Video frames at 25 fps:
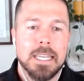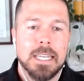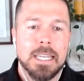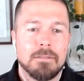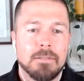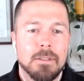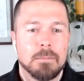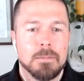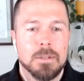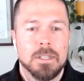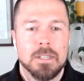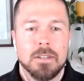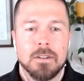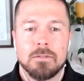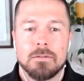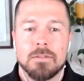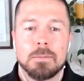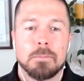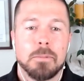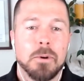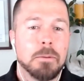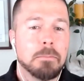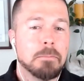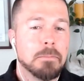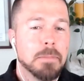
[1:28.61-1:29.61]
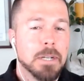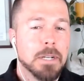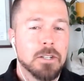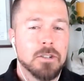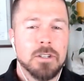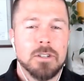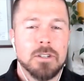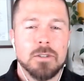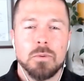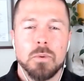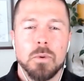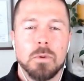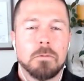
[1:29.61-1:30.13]
give themselves permission
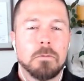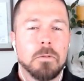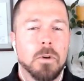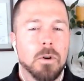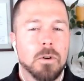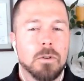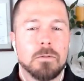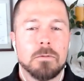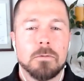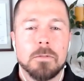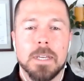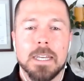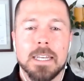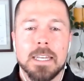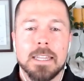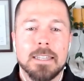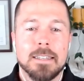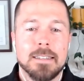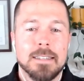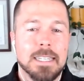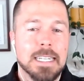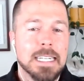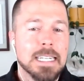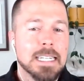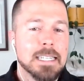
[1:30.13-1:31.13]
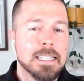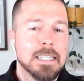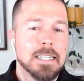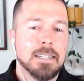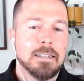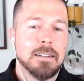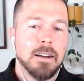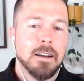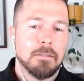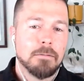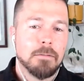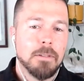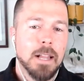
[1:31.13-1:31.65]
to evolve in the season
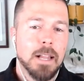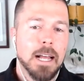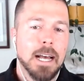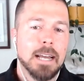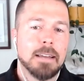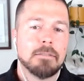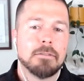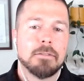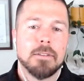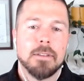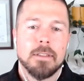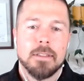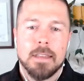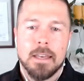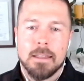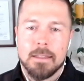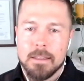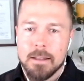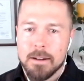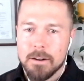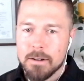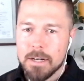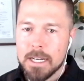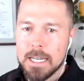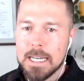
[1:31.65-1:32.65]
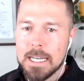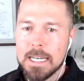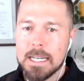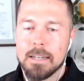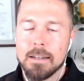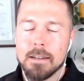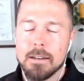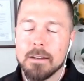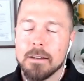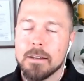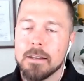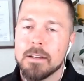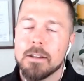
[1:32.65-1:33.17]
of life that they're
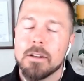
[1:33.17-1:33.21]
in,